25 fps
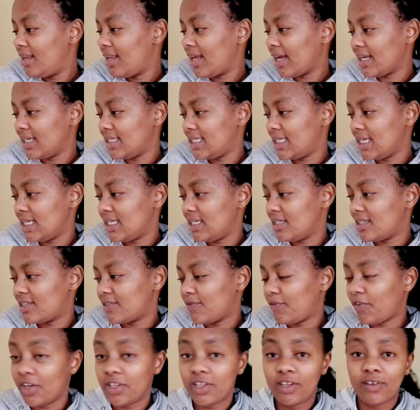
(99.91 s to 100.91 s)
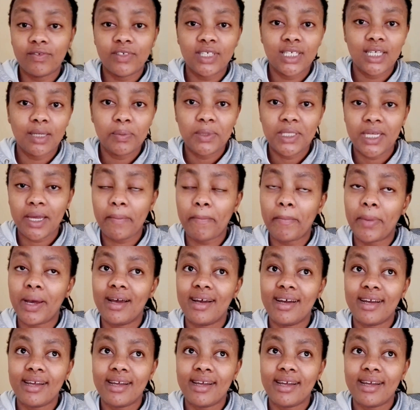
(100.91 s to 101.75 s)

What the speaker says: like I said, it's 4th of September.